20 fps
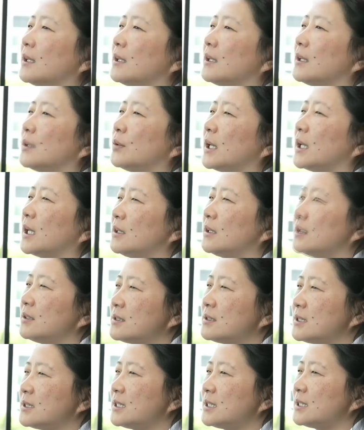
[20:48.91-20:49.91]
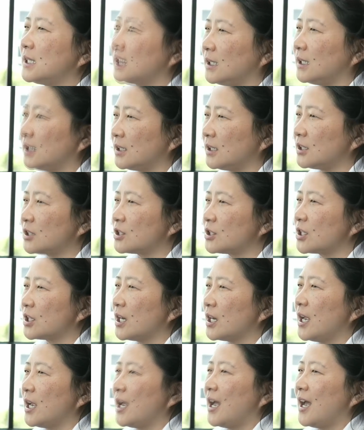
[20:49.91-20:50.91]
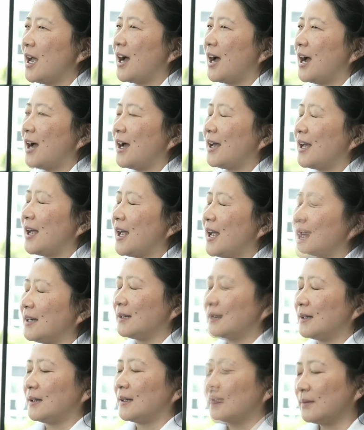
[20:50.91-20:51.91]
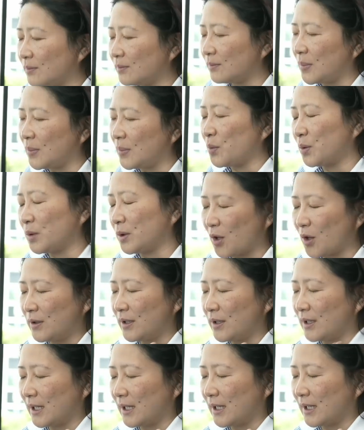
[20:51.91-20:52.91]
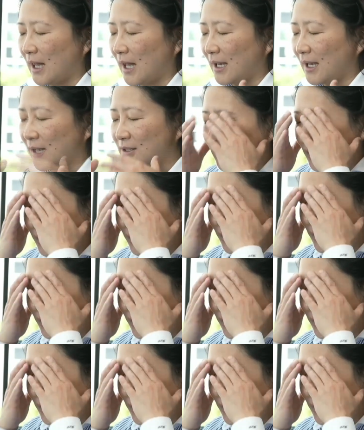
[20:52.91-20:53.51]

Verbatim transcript: when I used to teach, and we would go into the classroom,